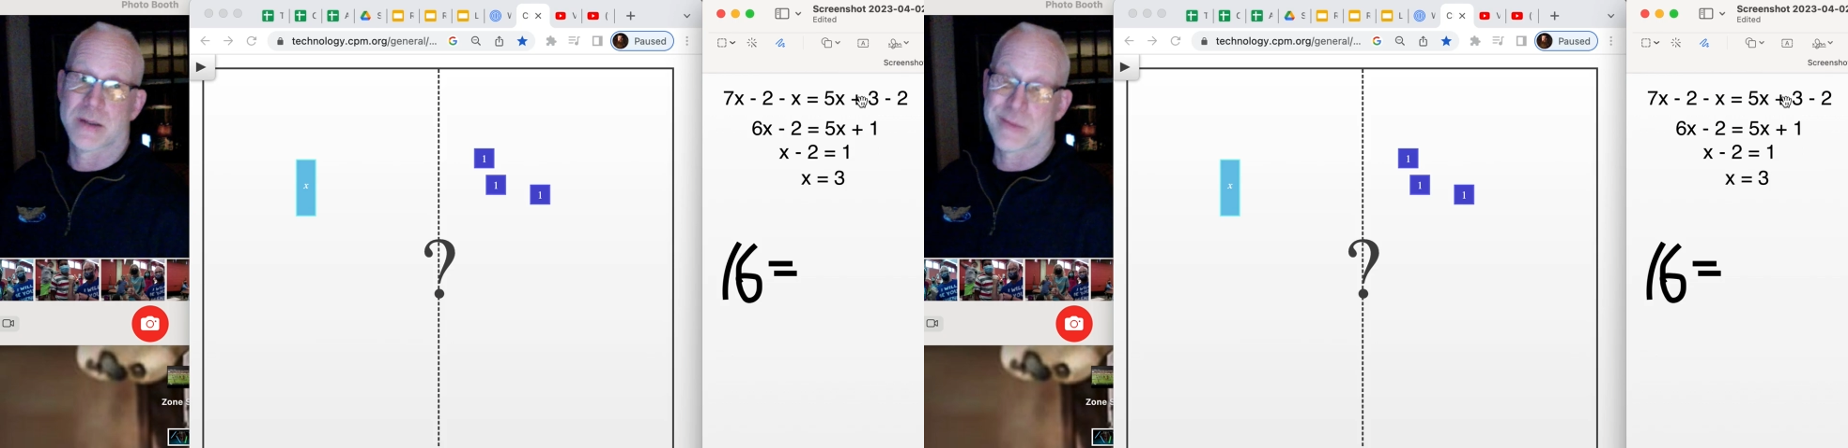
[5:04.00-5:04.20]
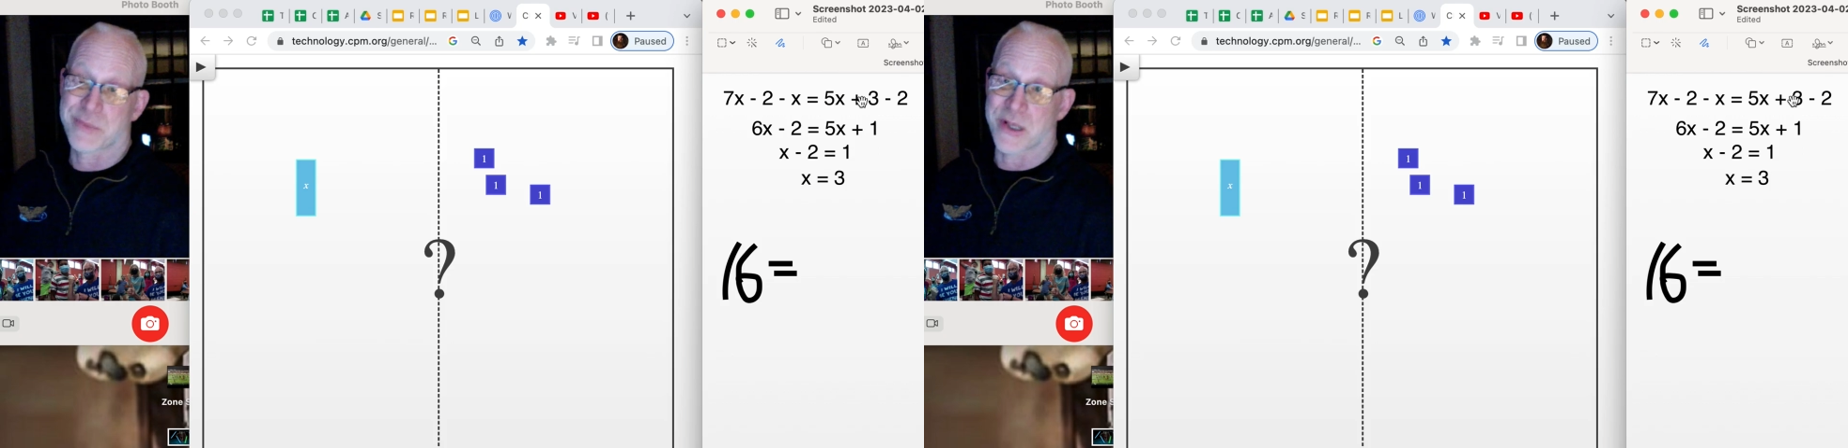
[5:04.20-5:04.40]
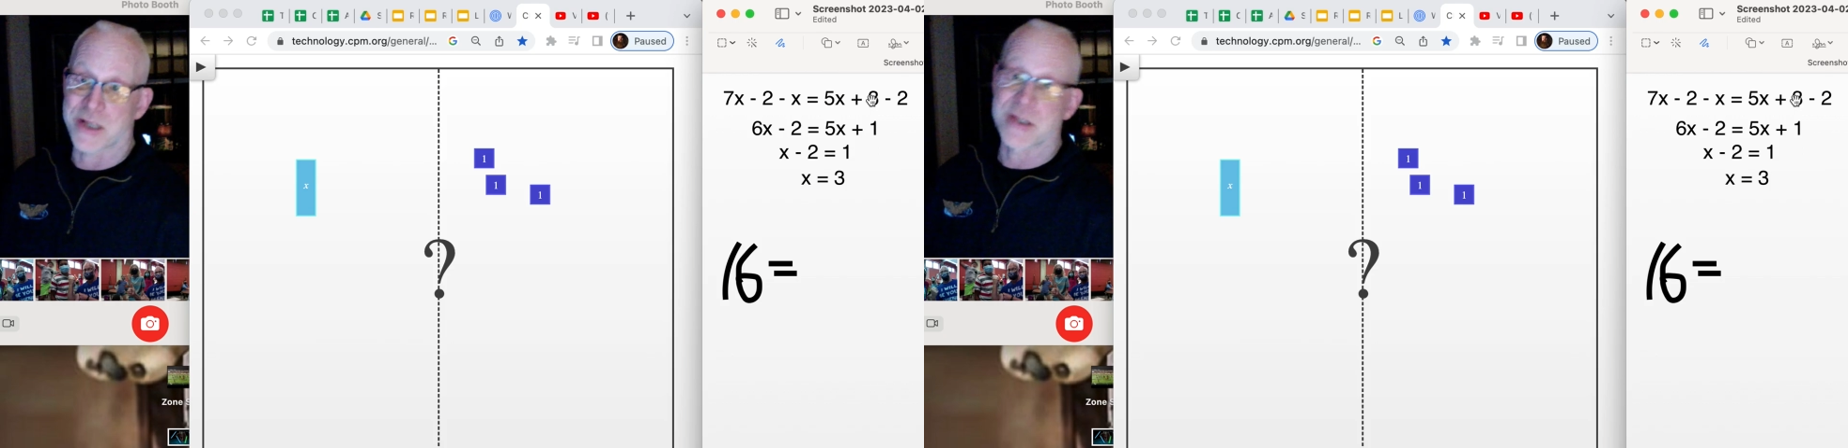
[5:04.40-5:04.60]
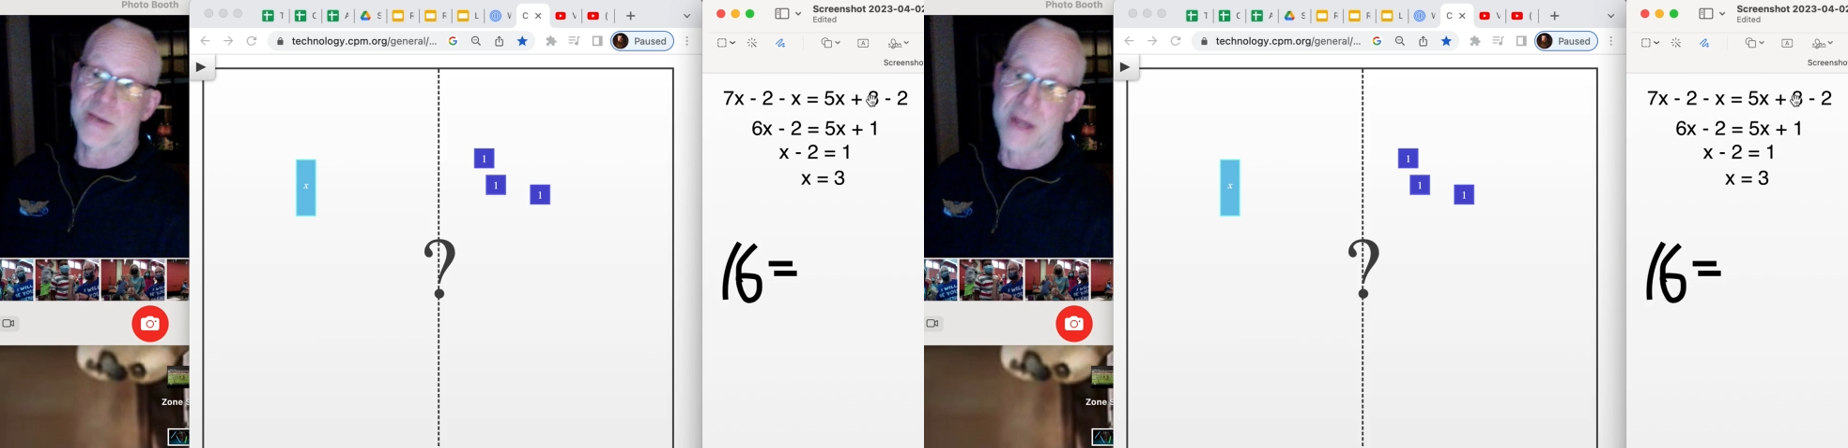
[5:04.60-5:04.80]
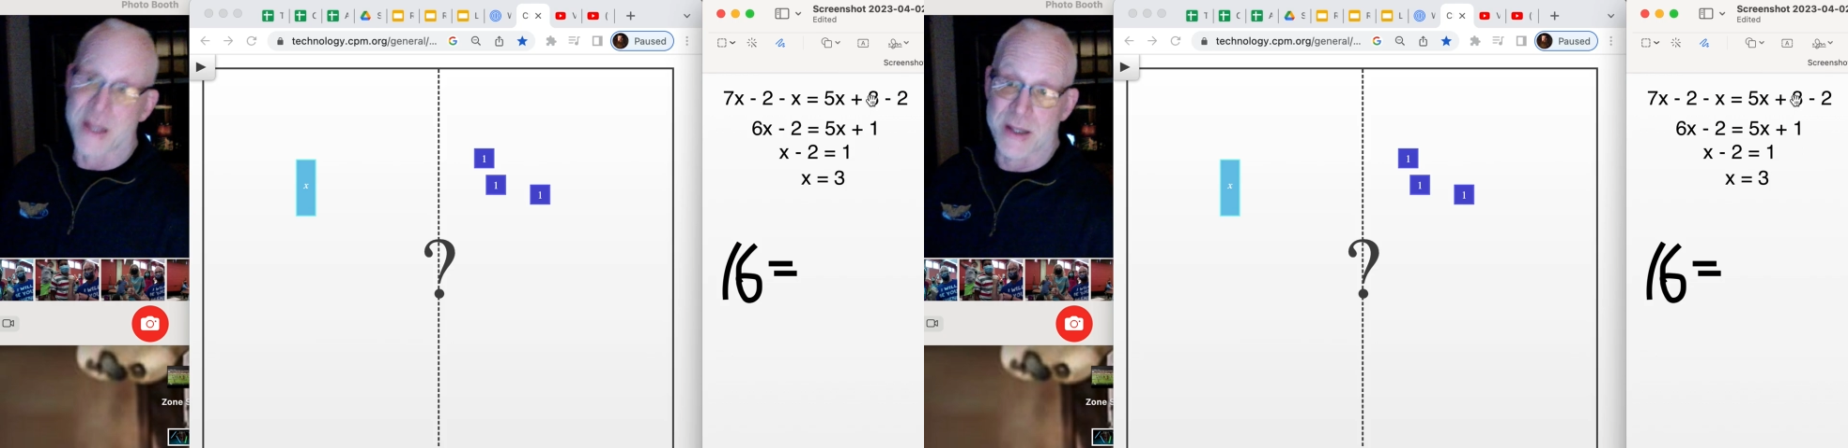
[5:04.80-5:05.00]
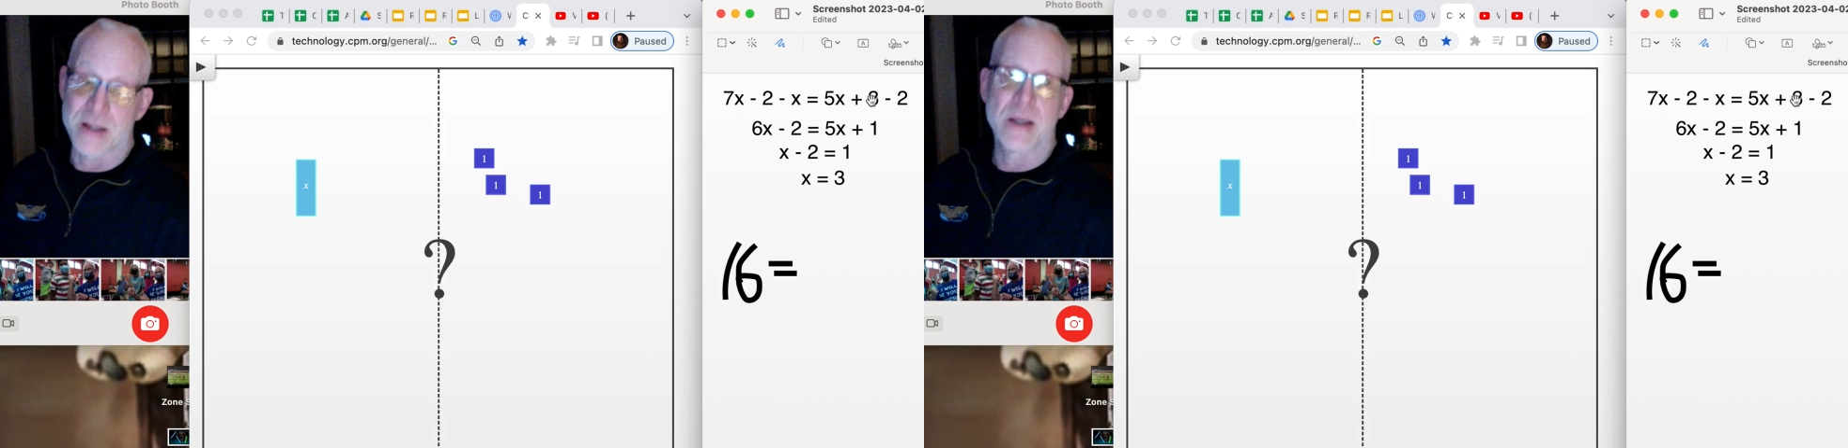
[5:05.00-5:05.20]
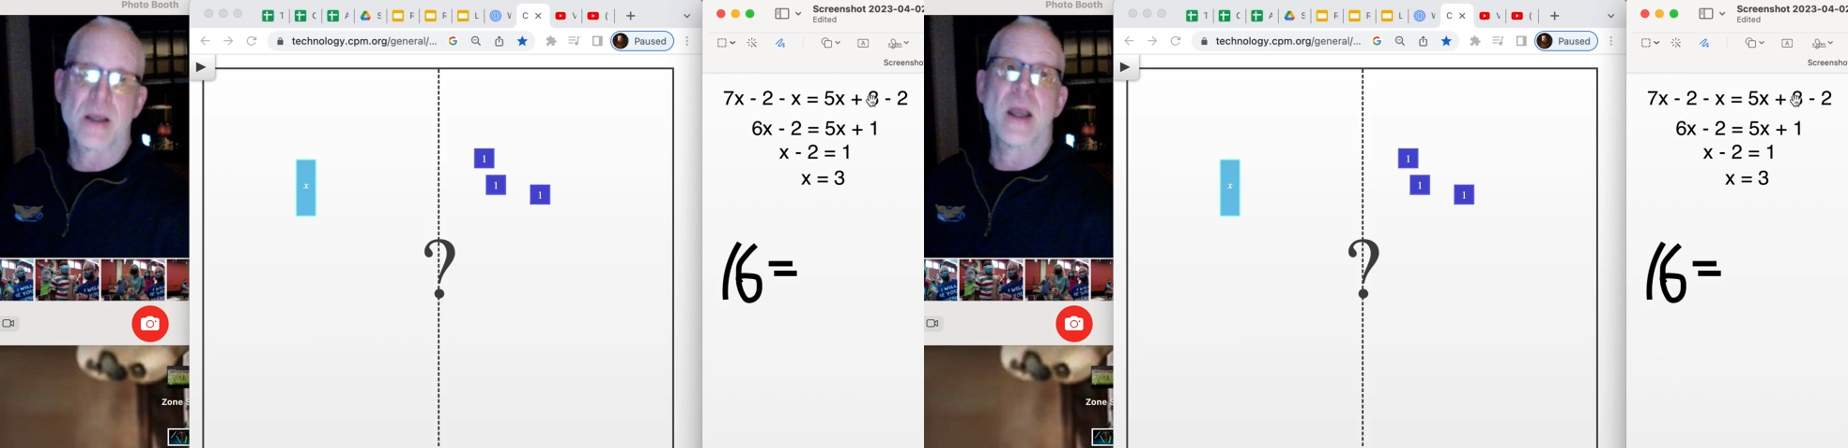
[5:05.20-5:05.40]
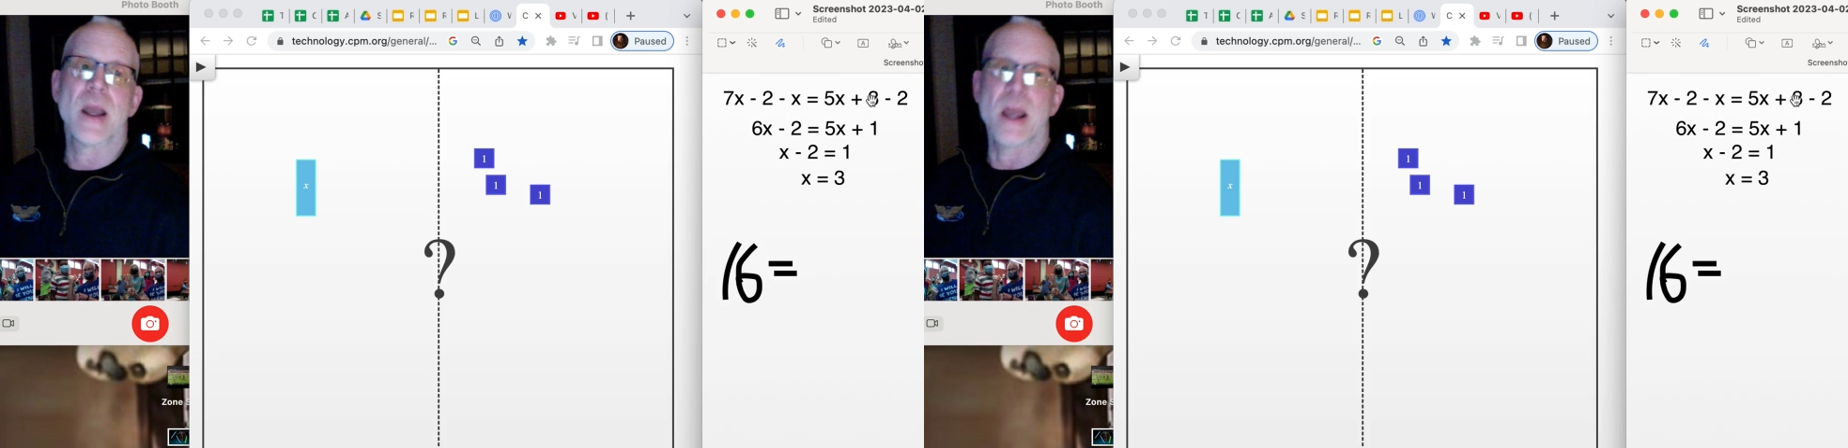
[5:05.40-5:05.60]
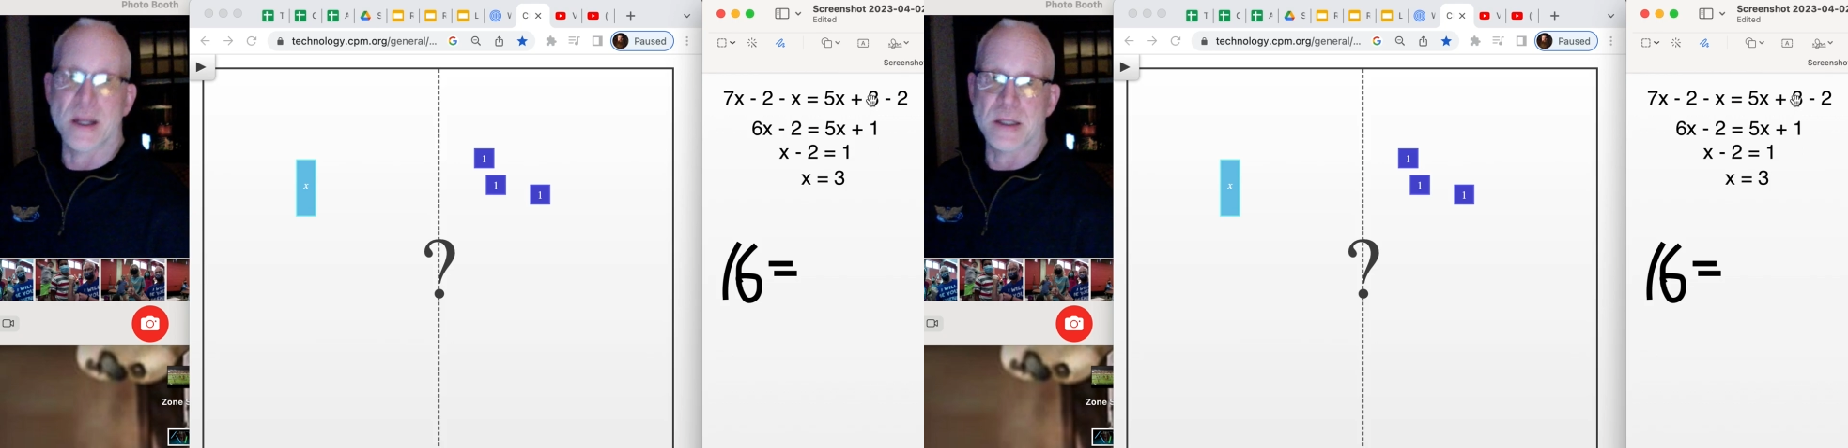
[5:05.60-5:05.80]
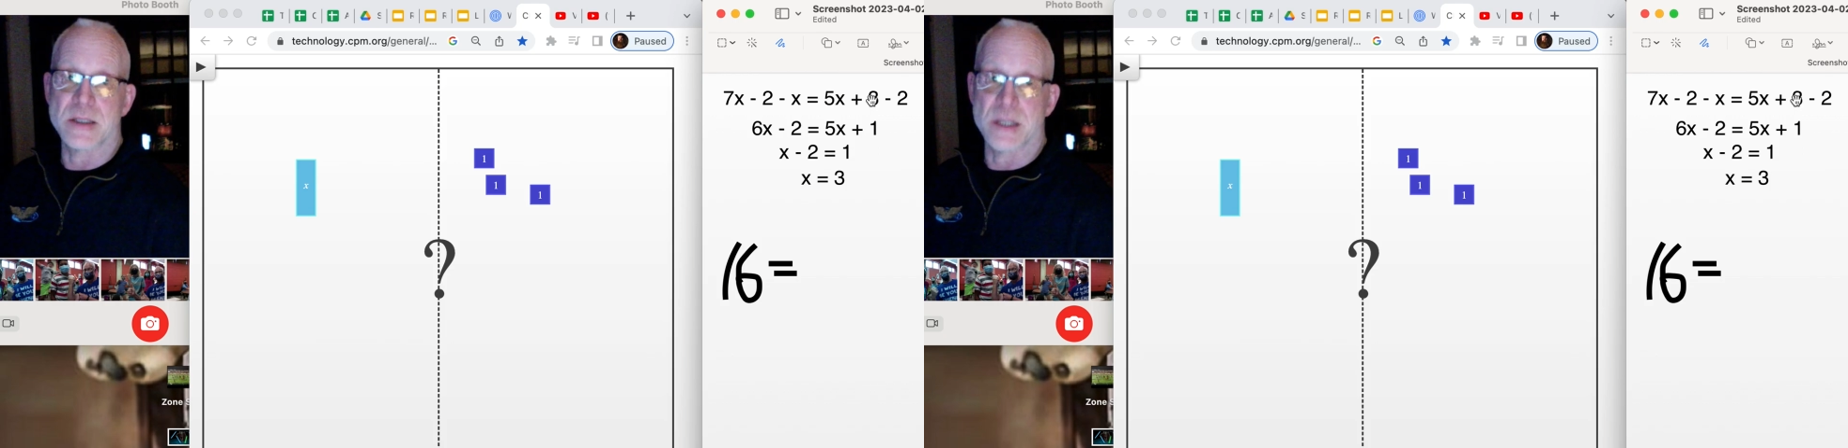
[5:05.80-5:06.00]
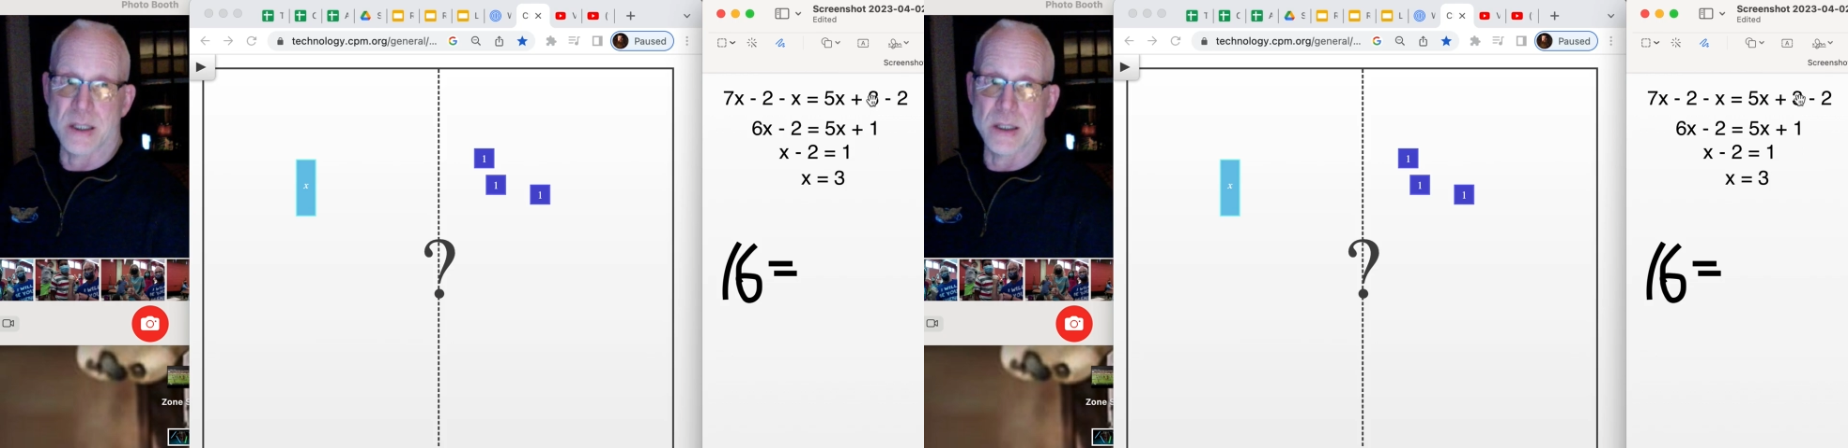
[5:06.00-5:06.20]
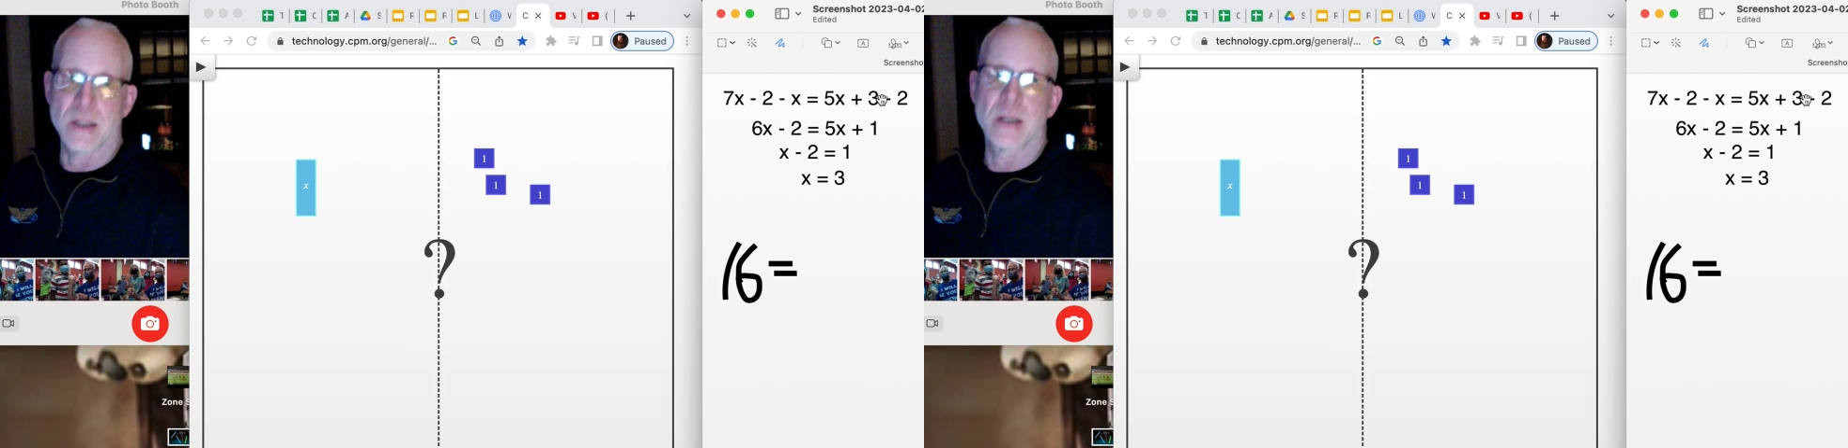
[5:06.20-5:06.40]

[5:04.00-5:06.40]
Plus 3, 18.